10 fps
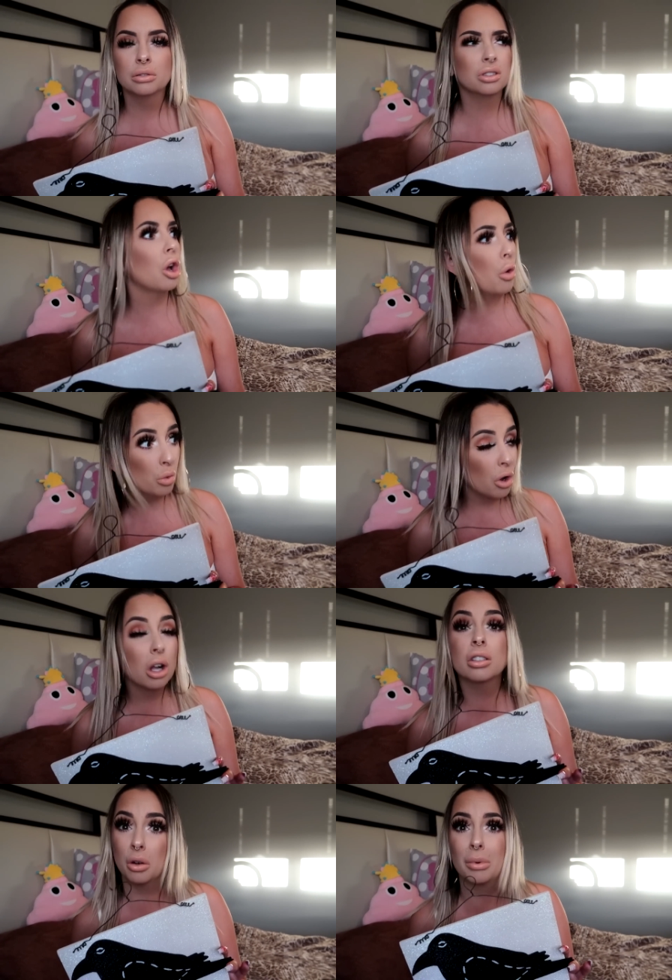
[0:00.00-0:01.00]
No,
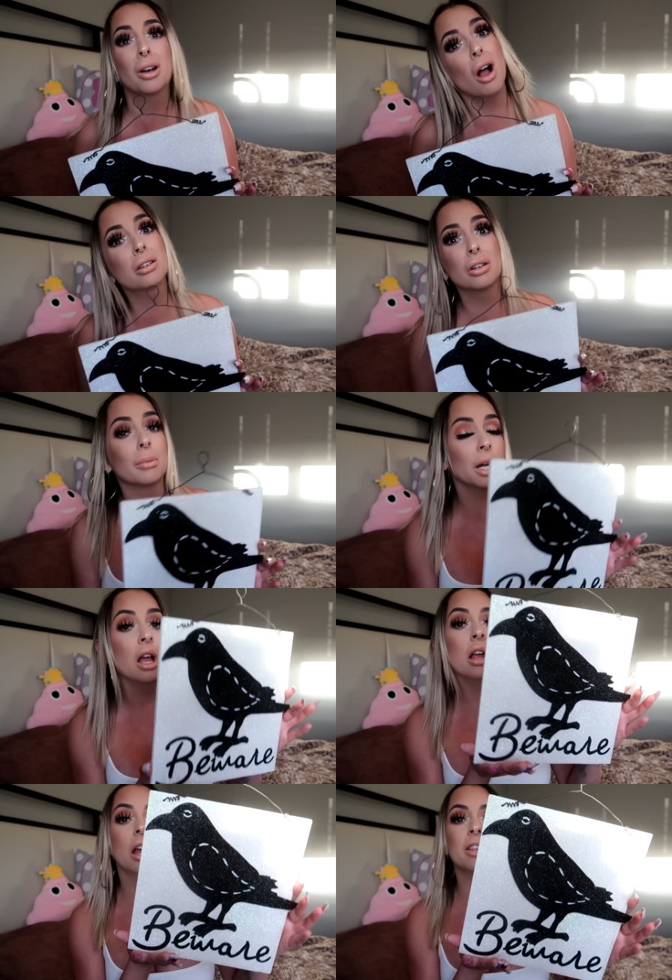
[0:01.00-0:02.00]
October, October.
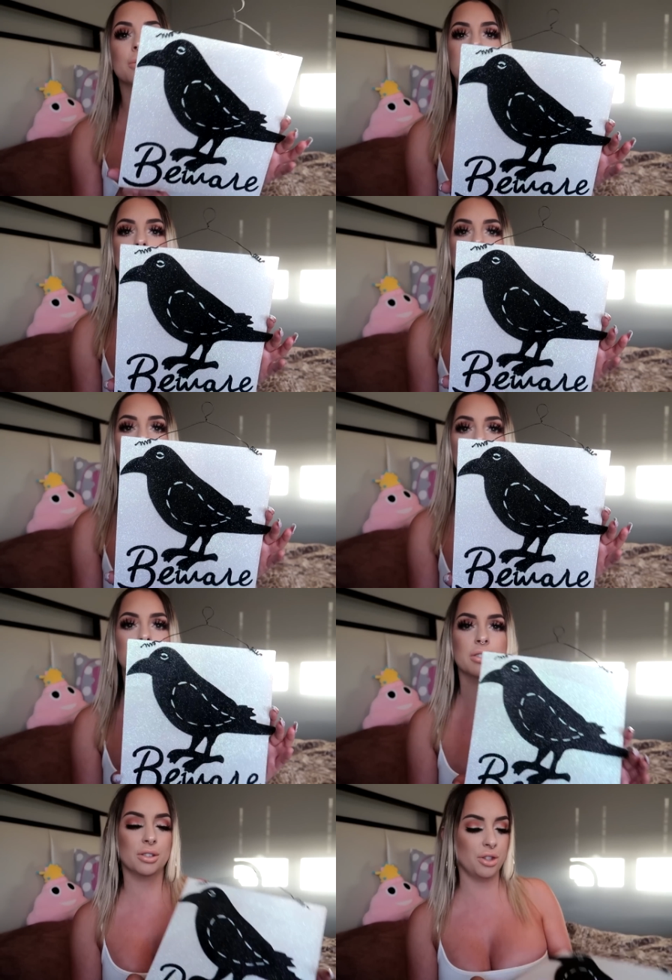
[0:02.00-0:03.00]
And this was
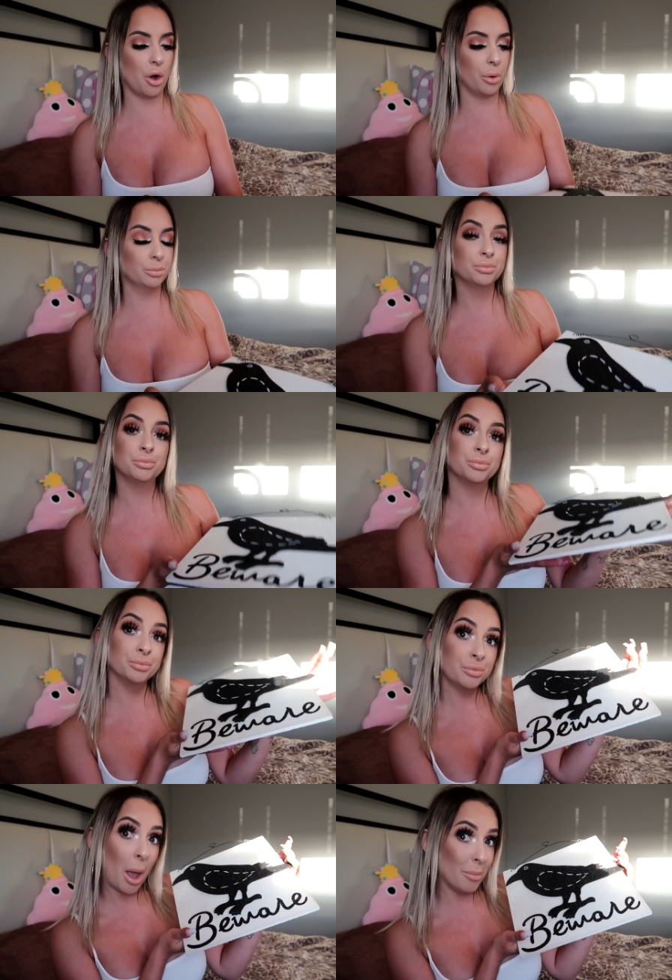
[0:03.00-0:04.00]
$3, so
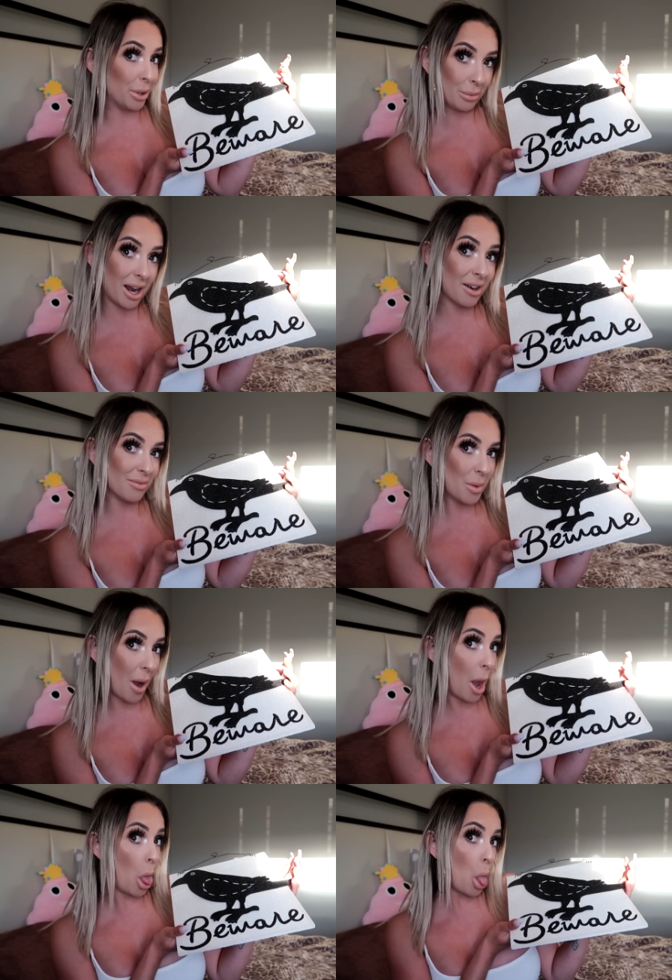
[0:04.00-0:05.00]
beware
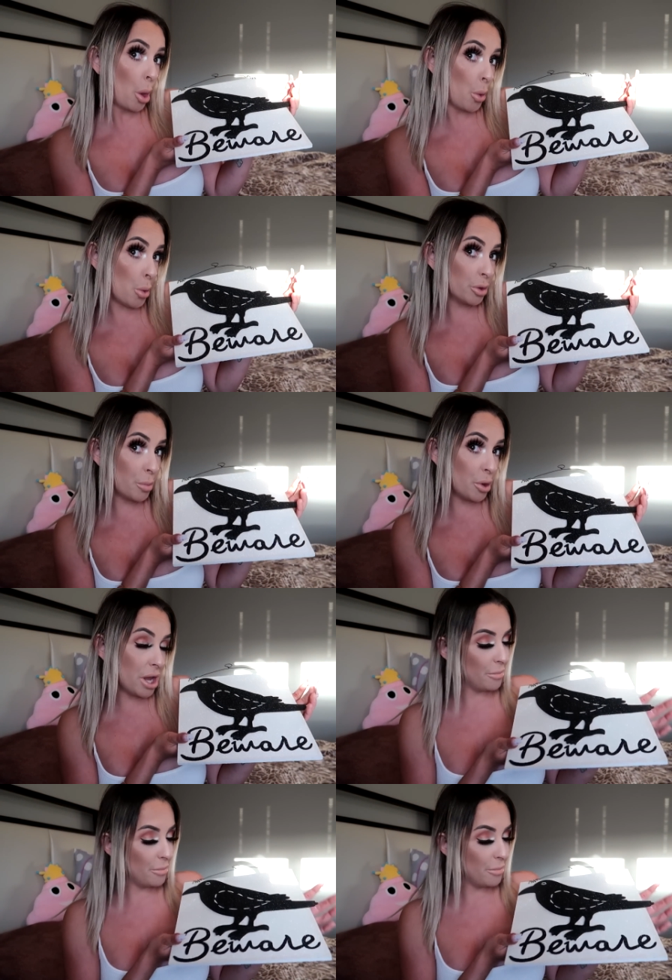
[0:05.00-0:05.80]
everyone spooky.